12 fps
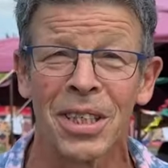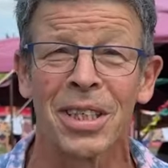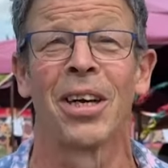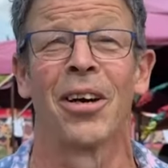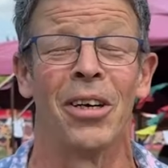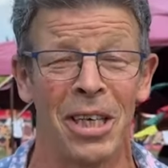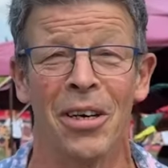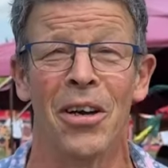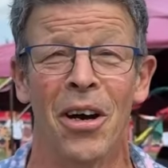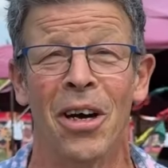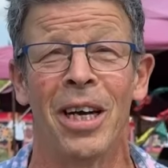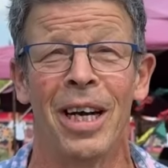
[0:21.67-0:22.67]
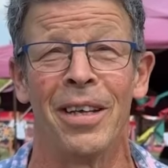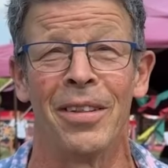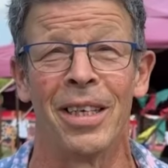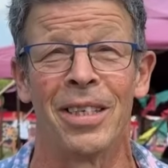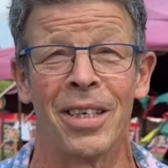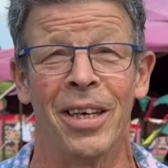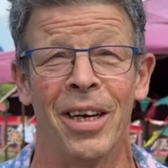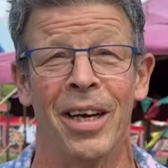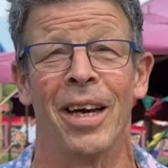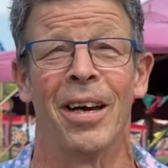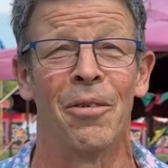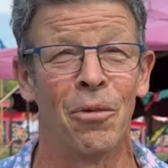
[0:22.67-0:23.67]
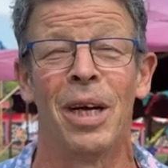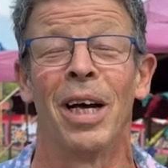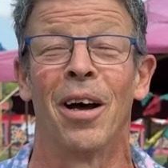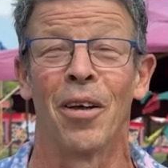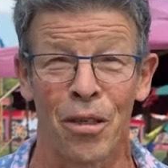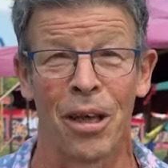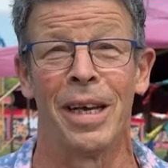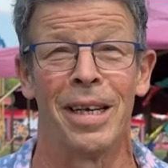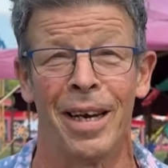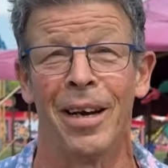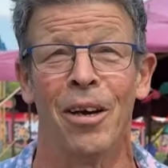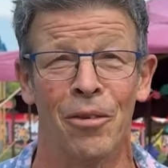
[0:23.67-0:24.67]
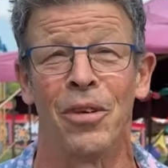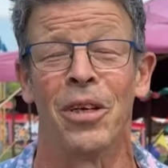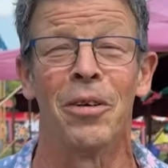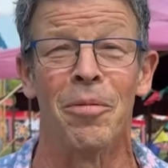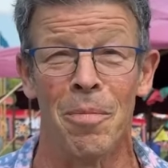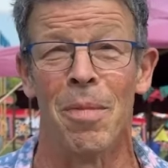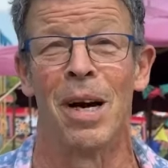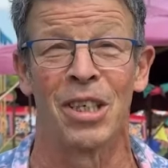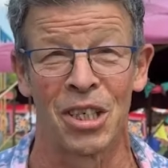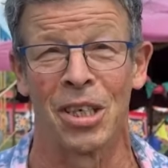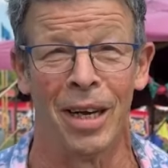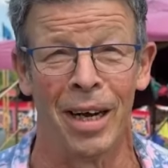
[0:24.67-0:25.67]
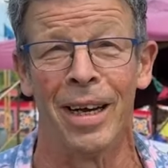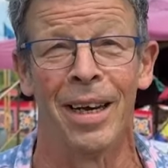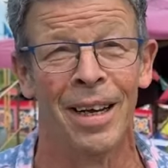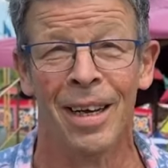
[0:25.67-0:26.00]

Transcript: Sorry you're not here this year. We are thinking of you muchly.